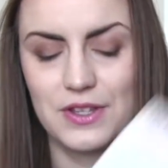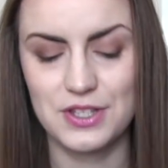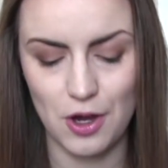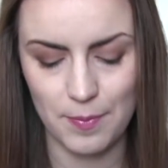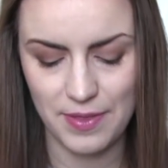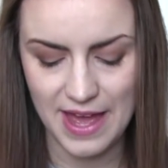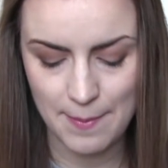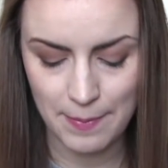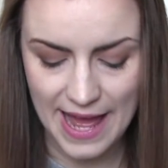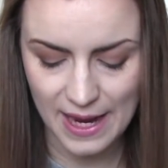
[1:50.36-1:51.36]
on the top
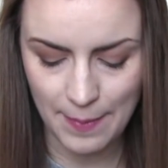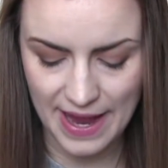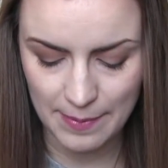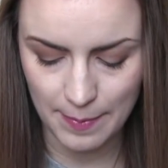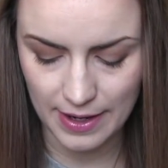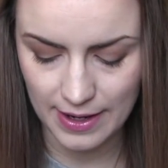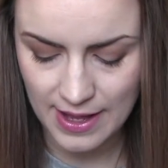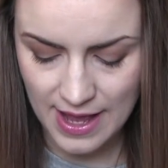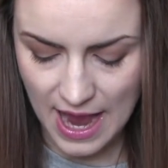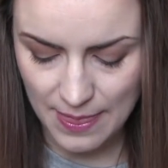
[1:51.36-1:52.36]
there, black paper,
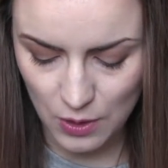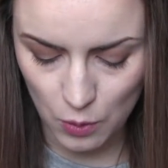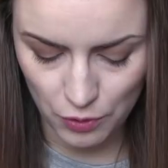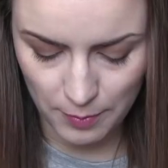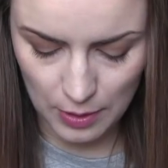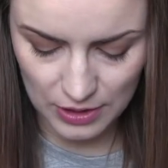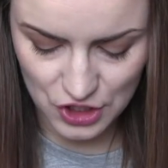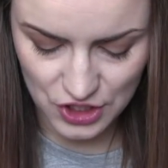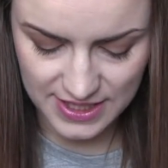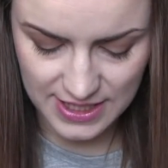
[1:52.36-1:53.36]
and then all the
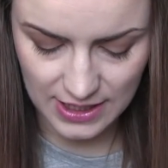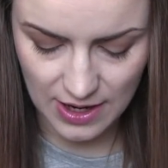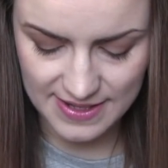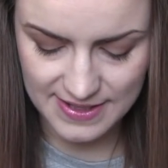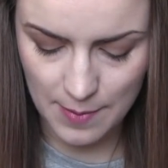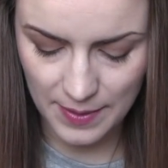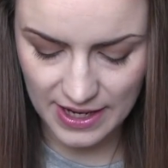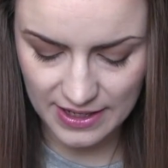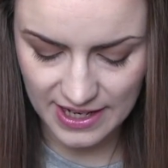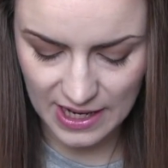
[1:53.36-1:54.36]
polishes lined up
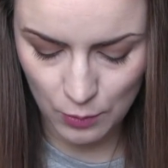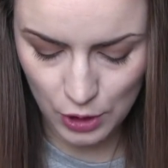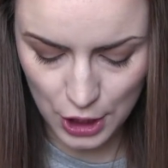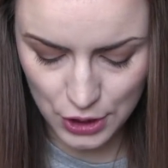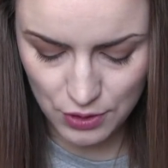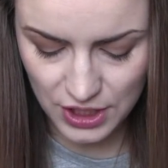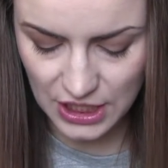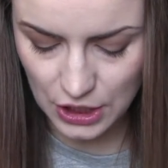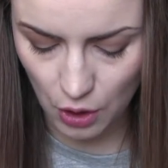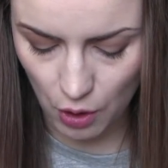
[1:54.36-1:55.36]
in here. We'll go through
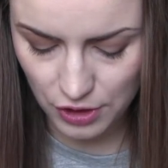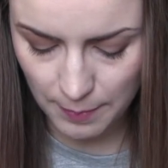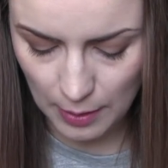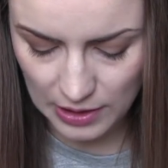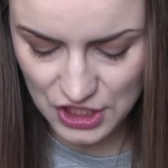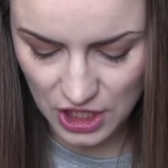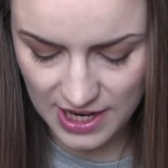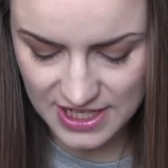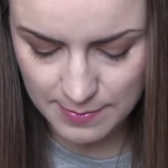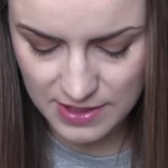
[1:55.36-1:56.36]
the non-polished
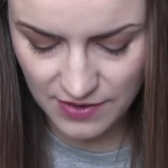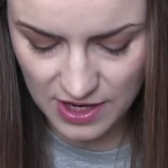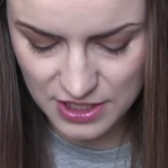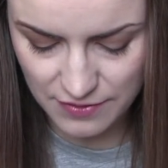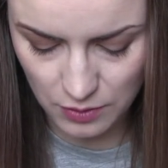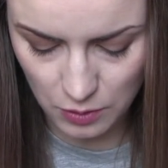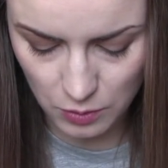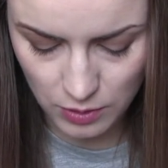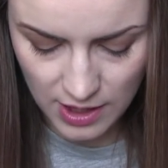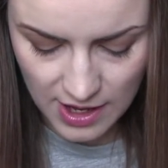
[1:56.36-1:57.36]
items first of
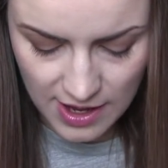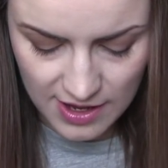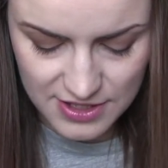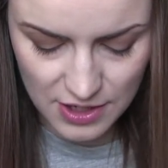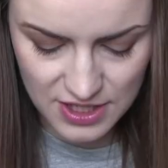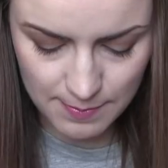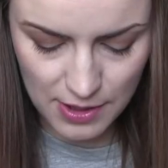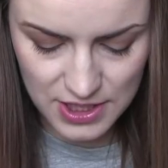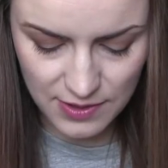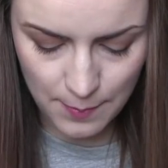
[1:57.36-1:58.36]
all. So
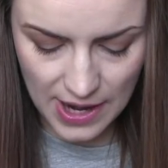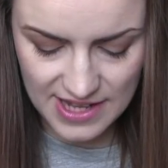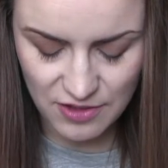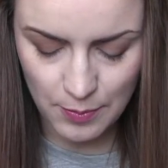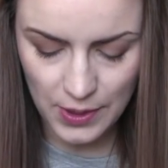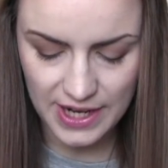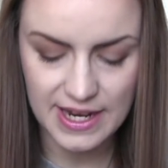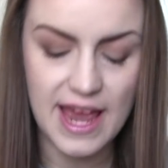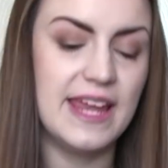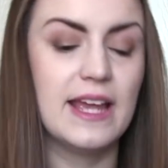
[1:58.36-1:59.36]
most of the brands have put
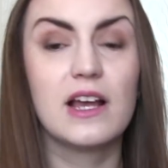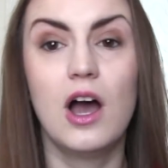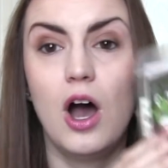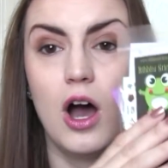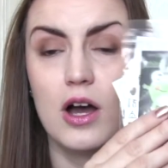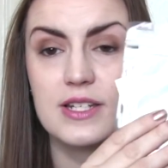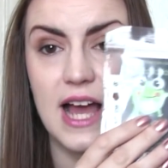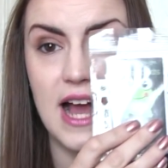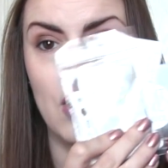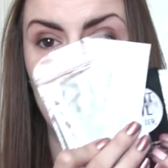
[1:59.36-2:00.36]
in a
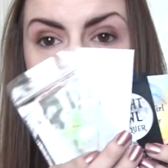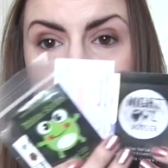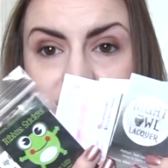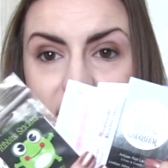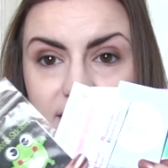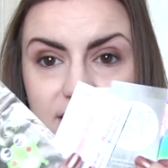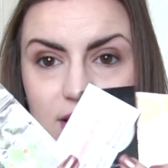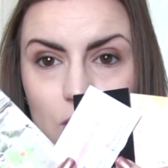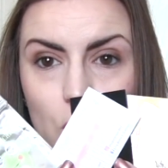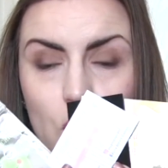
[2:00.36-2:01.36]
card, owl,
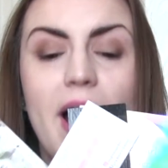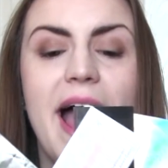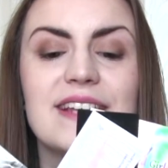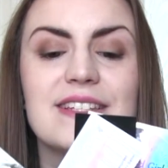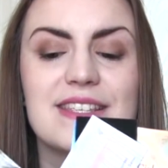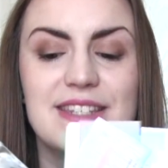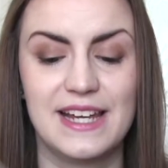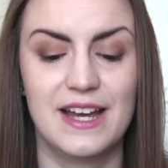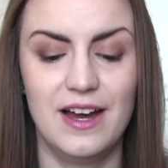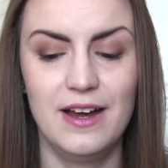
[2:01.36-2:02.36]
and
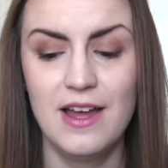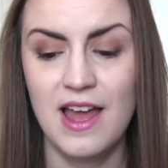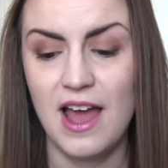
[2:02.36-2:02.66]
sticker.